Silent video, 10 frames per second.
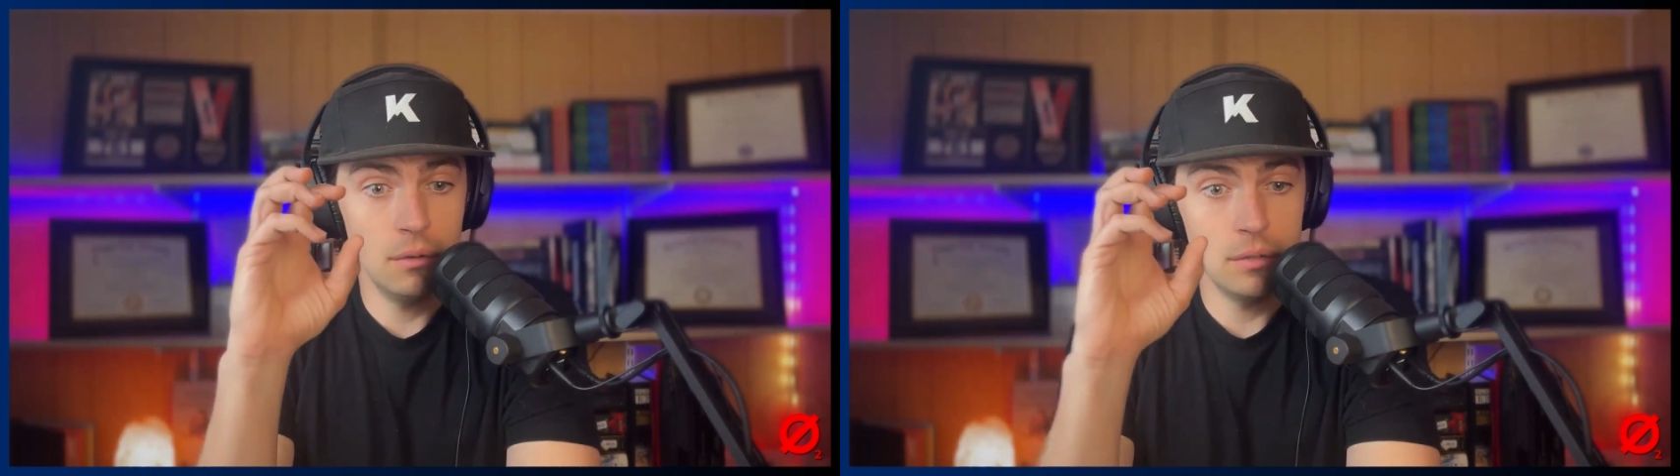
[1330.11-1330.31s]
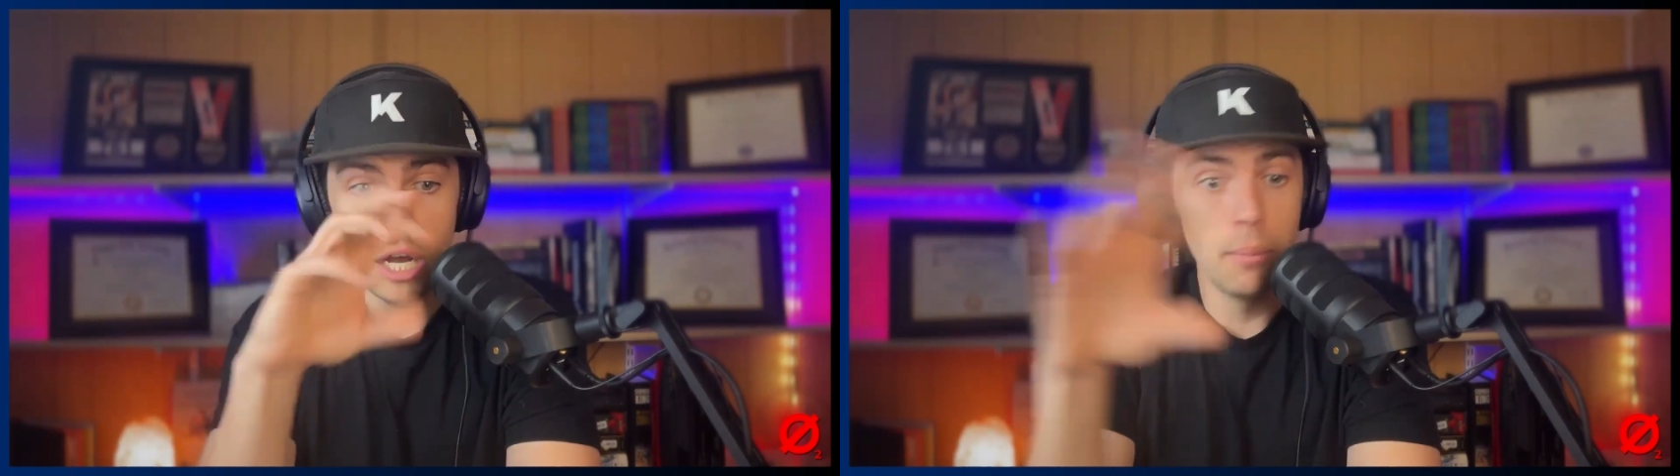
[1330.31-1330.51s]

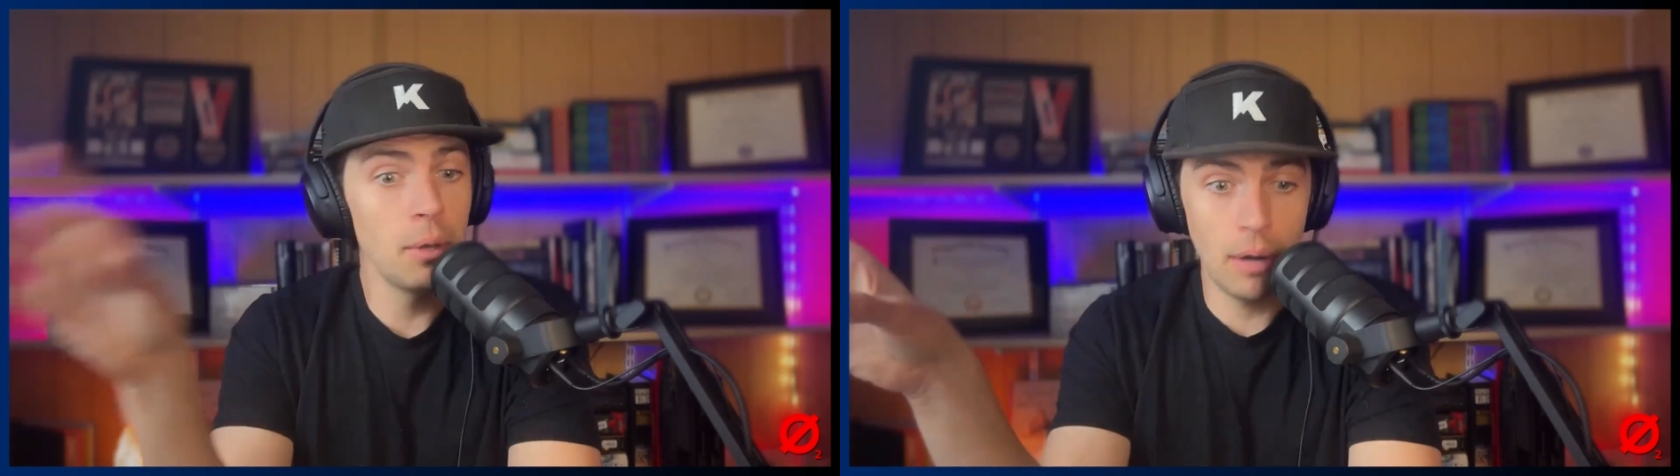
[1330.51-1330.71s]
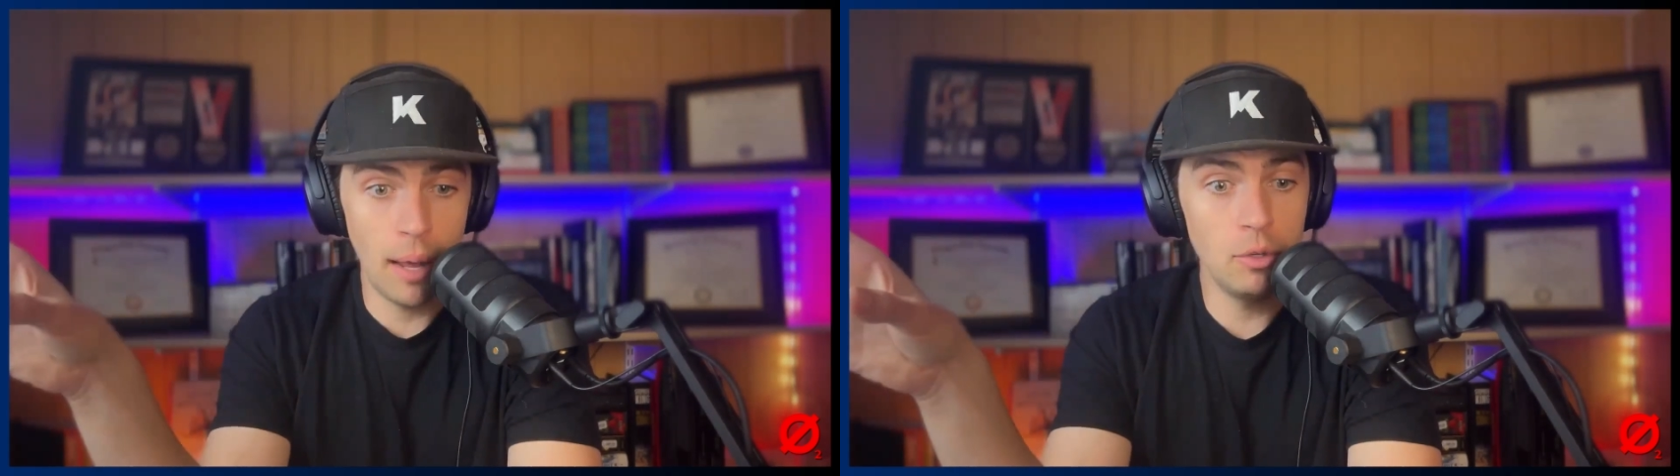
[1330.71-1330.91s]
tell me
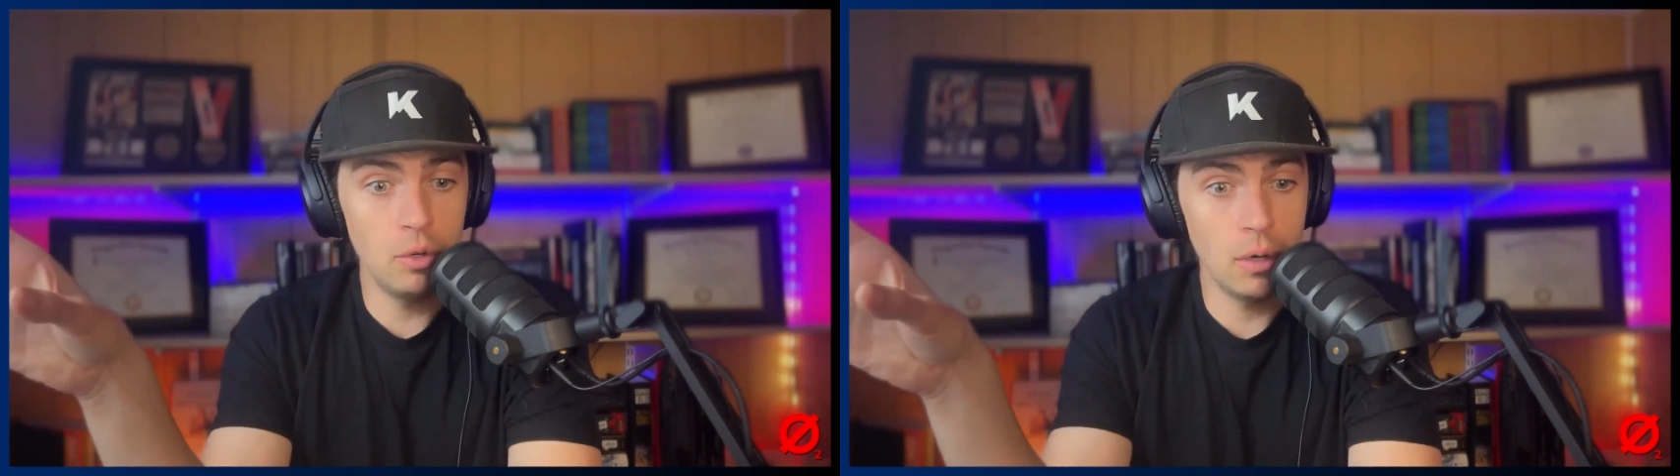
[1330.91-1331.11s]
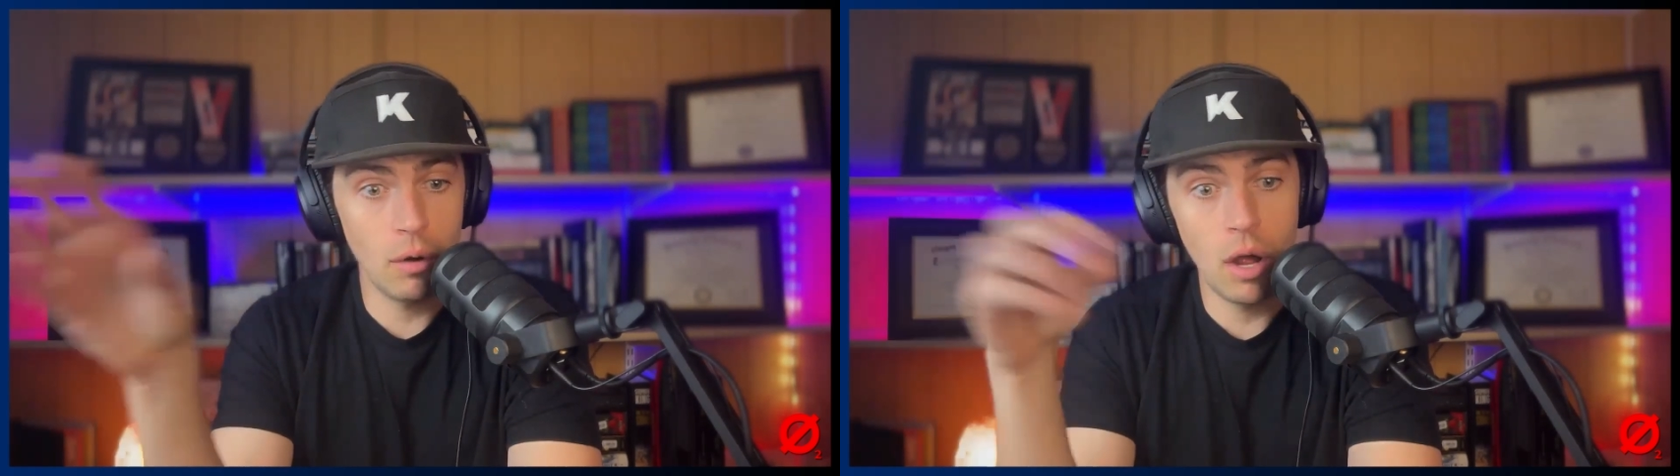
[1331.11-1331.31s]
what I'm
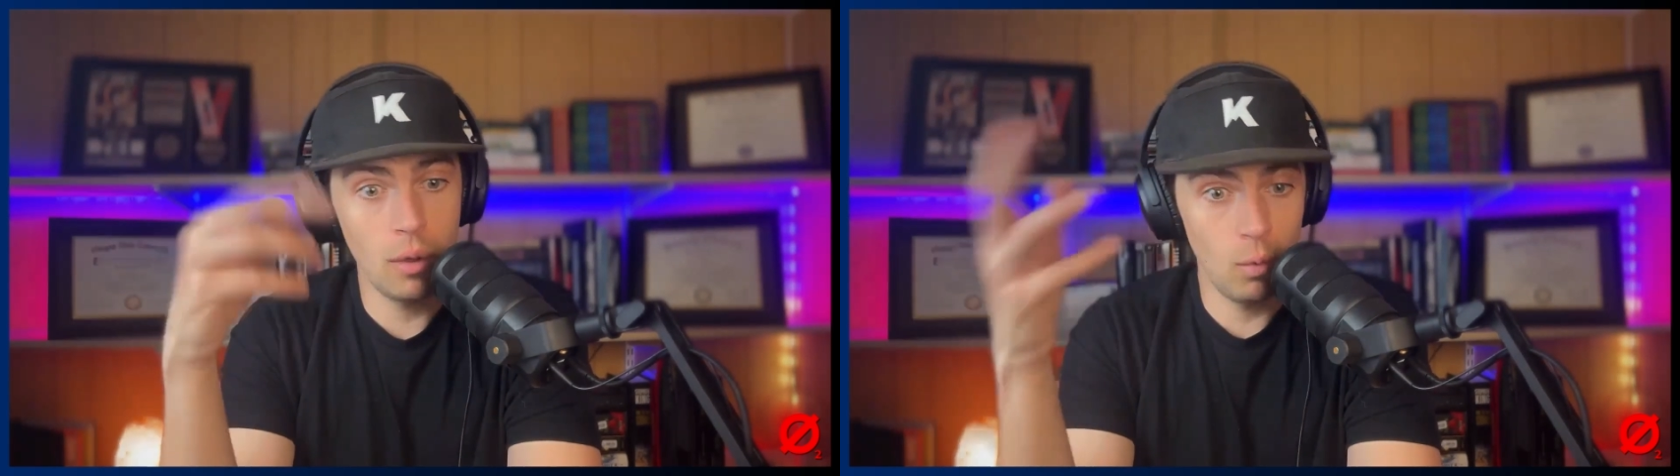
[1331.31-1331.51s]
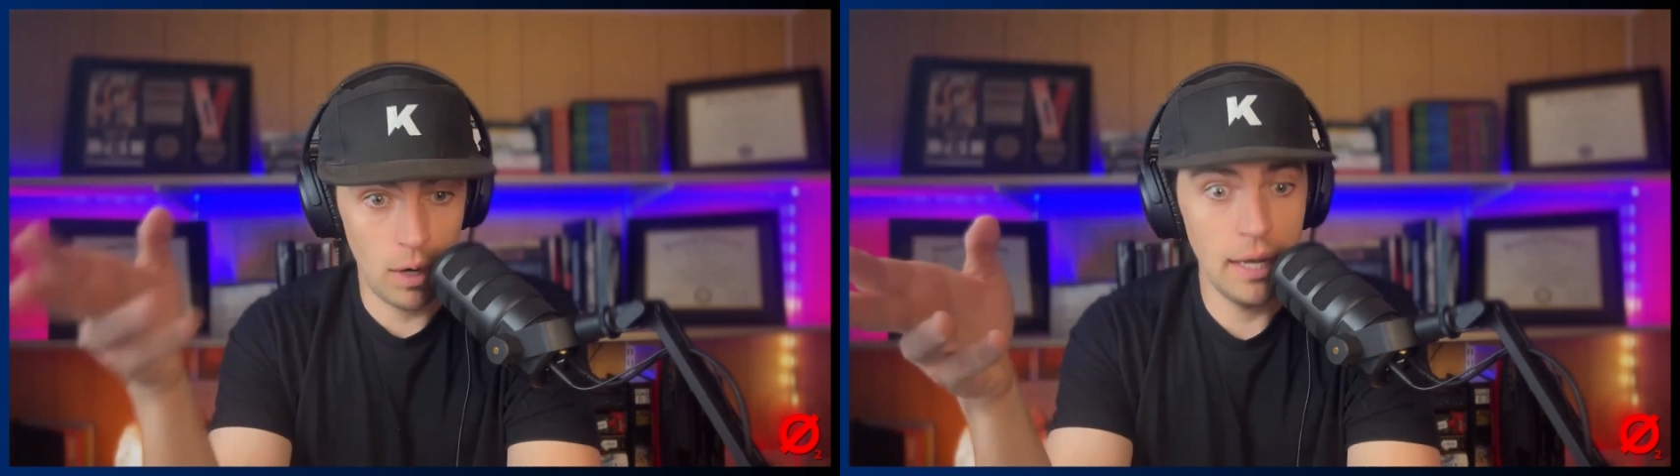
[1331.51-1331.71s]
doing wrong
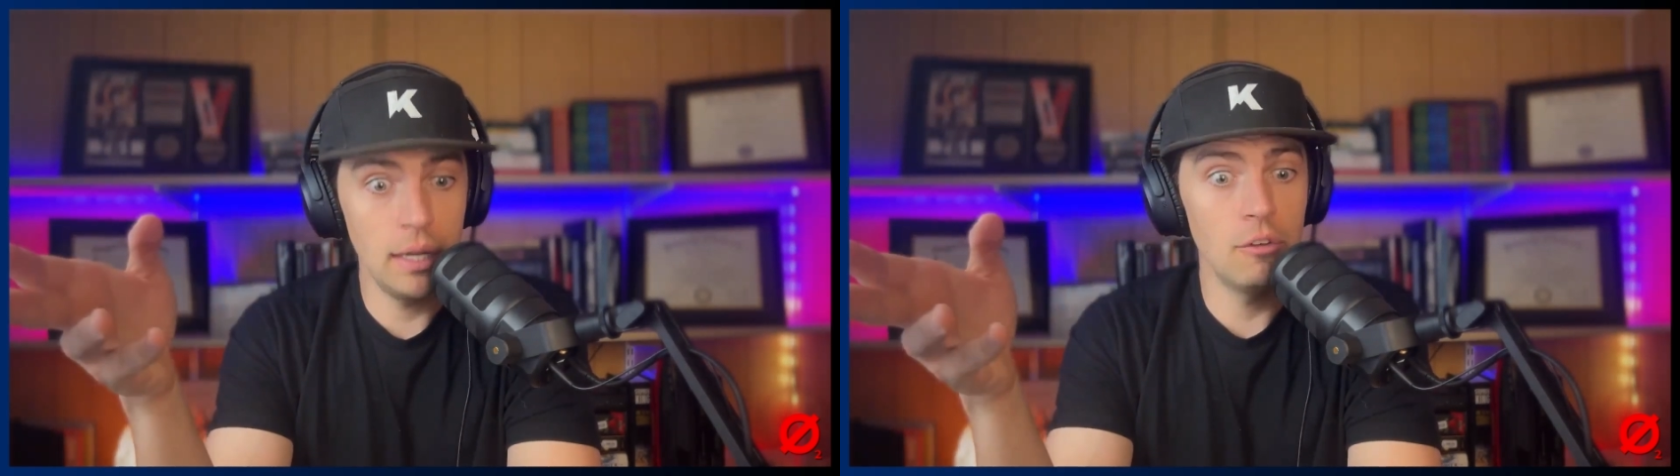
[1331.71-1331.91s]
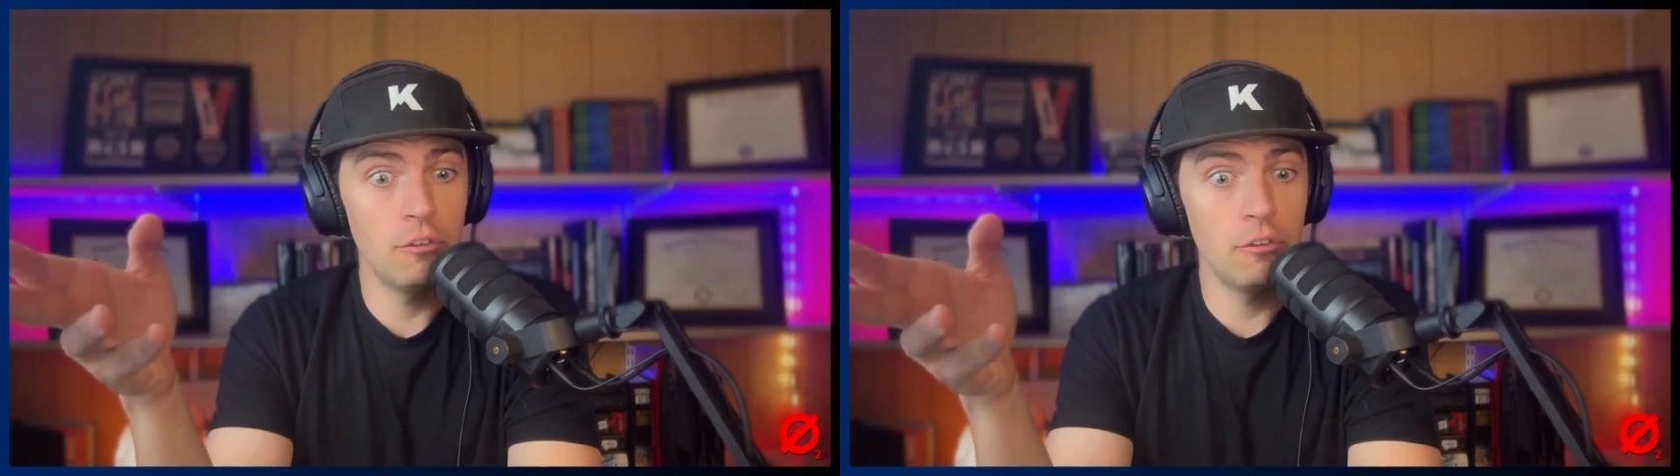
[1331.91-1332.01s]
and what I need to